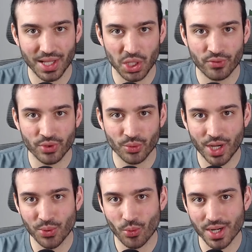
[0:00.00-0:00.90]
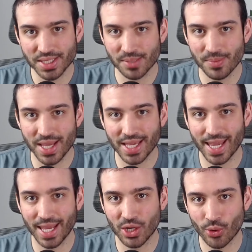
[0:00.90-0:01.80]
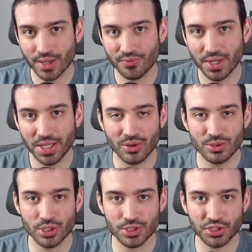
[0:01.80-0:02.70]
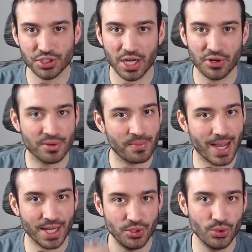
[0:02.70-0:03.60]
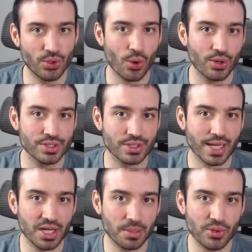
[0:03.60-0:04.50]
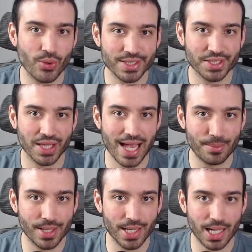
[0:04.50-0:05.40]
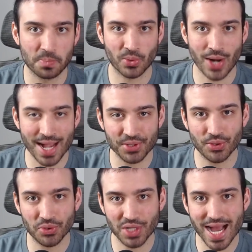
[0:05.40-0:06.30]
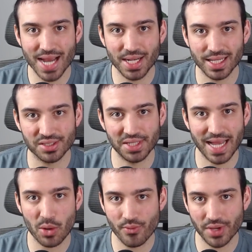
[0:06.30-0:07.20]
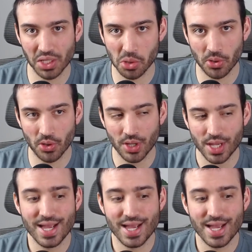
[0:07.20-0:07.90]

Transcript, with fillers: Hello everyone, wanting to make a quick video just to share that my new course, AWS Lambda, A Practical Guide, is now available.